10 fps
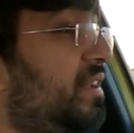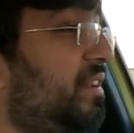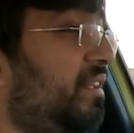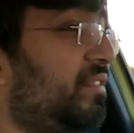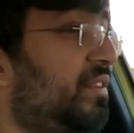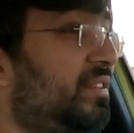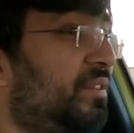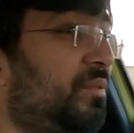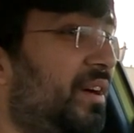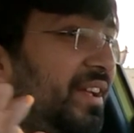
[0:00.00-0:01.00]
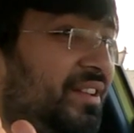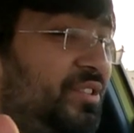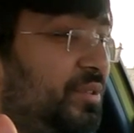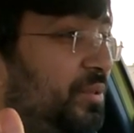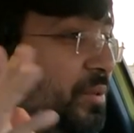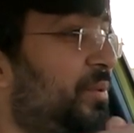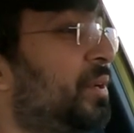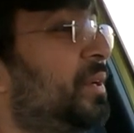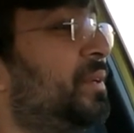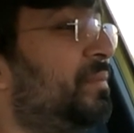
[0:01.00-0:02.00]
takes a little while to...
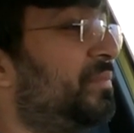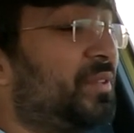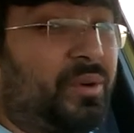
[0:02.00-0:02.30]
Oh,